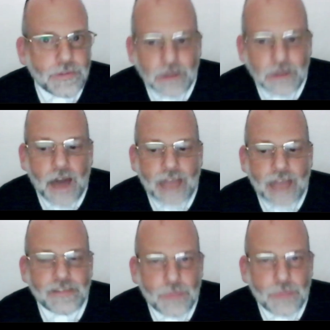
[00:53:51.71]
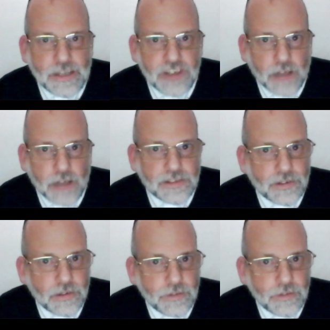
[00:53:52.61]
He realizes he's being
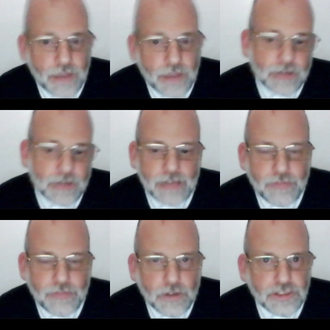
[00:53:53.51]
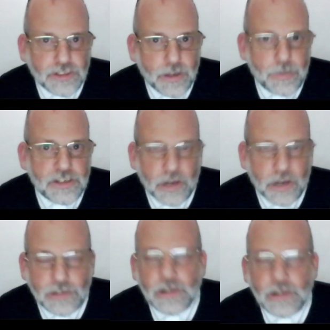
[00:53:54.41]
judged. Right? Good time for Rosh Hashanah to be
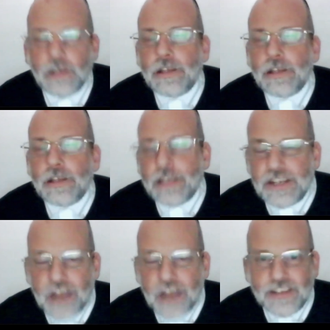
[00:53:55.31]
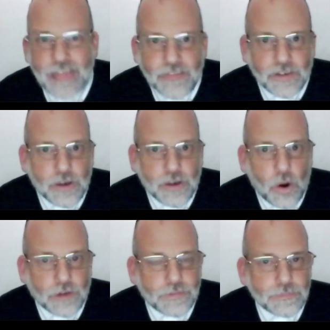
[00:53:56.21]
judged. He's being judged in the heavenly
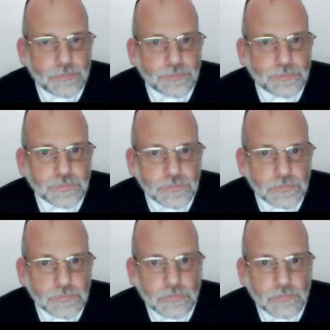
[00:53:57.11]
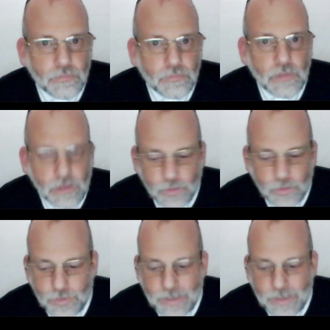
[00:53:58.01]
court.
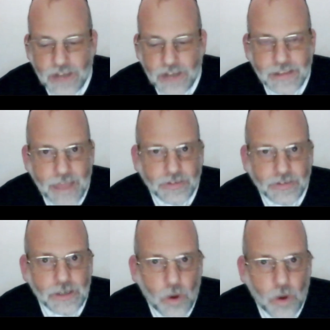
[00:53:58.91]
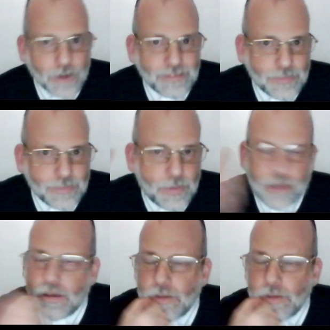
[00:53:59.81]
When he's being judged in the heavenly court, he sees a
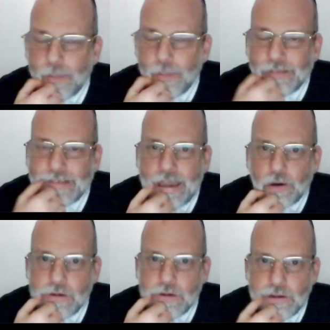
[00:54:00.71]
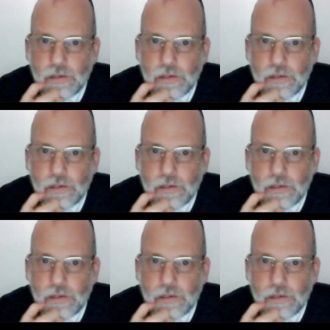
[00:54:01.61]
big scale.